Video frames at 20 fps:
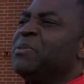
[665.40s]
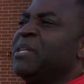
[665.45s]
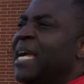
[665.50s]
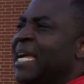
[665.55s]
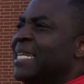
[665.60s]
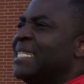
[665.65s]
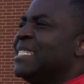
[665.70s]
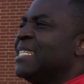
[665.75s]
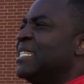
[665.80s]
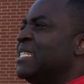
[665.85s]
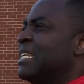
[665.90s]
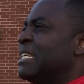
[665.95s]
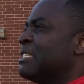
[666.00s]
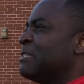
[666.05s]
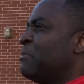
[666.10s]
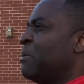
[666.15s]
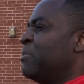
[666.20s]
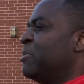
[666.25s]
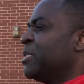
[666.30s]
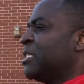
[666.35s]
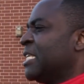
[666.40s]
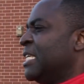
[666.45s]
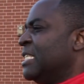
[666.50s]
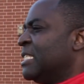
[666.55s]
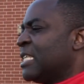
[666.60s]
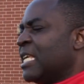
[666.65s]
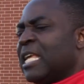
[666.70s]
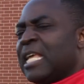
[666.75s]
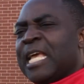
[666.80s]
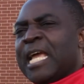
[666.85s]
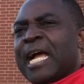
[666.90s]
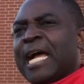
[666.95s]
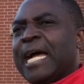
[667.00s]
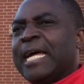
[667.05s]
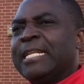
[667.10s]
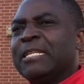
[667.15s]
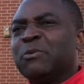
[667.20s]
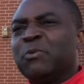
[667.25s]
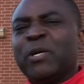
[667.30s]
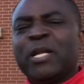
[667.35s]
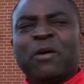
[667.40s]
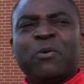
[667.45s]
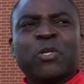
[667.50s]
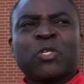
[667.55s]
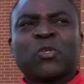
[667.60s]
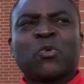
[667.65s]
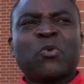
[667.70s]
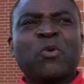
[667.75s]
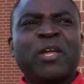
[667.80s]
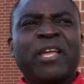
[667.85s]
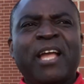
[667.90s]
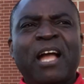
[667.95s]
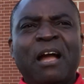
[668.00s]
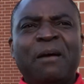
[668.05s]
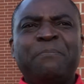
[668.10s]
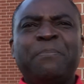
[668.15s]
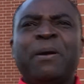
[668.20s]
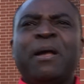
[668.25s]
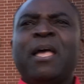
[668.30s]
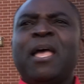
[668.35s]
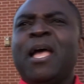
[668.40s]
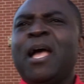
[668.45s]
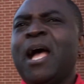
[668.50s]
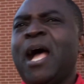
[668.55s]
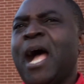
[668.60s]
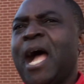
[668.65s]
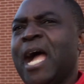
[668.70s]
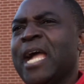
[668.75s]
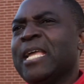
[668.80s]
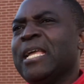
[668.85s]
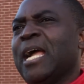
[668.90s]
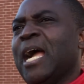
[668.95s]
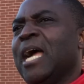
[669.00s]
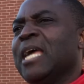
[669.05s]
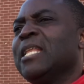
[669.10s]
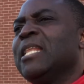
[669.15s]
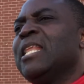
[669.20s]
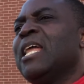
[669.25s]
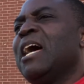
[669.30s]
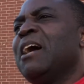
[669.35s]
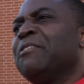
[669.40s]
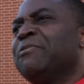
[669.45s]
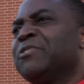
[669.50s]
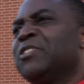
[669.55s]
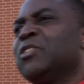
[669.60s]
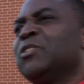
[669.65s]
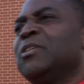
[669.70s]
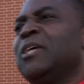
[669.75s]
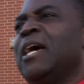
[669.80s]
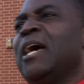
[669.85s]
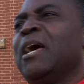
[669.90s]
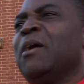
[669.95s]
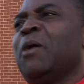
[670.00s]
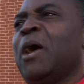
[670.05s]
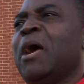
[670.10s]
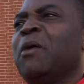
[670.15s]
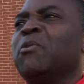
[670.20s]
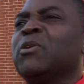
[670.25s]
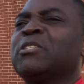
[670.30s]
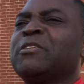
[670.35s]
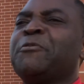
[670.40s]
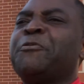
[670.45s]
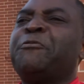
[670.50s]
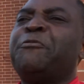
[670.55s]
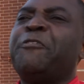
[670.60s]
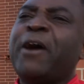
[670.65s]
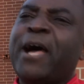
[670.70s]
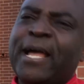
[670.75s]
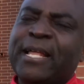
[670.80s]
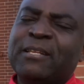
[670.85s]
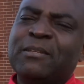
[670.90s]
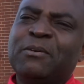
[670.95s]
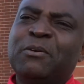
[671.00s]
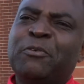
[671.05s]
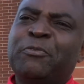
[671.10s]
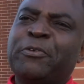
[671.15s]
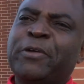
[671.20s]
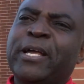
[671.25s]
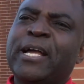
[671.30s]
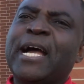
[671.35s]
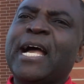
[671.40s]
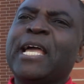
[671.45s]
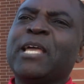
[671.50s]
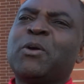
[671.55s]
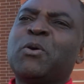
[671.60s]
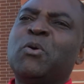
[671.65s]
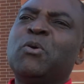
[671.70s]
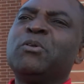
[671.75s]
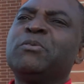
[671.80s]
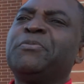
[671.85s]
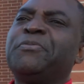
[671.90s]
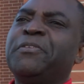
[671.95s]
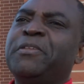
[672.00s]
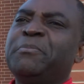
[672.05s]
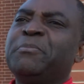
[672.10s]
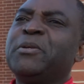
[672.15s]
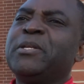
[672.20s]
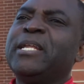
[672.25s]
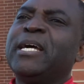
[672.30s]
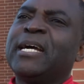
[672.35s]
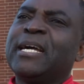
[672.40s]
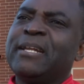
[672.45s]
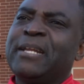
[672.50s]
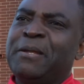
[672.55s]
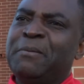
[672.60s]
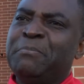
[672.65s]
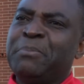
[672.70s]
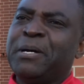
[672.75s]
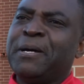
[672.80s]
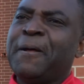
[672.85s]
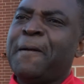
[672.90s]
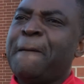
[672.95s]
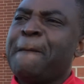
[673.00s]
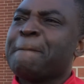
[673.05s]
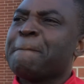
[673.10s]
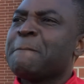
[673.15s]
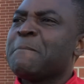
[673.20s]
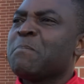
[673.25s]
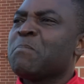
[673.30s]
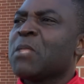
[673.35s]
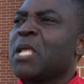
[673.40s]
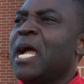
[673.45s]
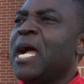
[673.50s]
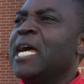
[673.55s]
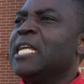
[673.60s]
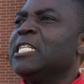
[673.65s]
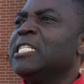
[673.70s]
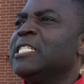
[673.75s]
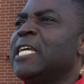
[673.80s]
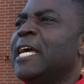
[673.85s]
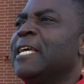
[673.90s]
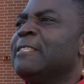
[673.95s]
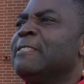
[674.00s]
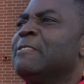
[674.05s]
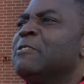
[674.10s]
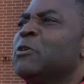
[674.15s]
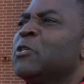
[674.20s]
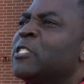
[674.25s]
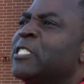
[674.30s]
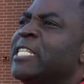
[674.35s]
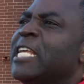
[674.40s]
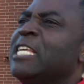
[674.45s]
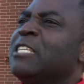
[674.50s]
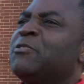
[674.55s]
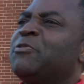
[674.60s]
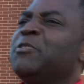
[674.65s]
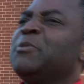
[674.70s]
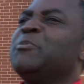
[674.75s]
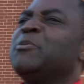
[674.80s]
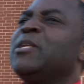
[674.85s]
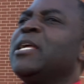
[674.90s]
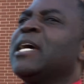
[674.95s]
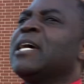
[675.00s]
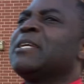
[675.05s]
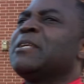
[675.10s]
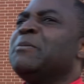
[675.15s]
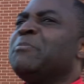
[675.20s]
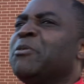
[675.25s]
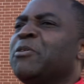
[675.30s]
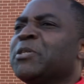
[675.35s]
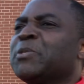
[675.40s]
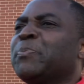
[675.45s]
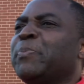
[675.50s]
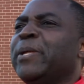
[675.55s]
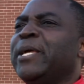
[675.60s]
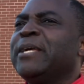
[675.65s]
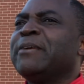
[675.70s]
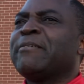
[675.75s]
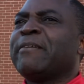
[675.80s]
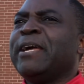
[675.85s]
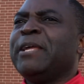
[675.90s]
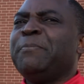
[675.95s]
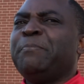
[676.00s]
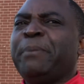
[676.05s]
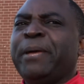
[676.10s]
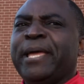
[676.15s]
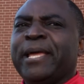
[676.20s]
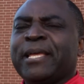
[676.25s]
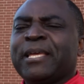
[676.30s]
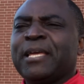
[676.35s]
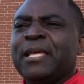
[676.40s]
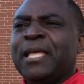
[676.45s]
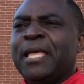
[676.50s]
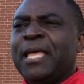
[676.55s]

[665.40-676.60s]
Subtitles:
United, Zimbabwe Saints. And when I was growing up, I was a fan of a guy called Philemon Dangarembwa. And those days, Philemon Dangarembwa was playing right back.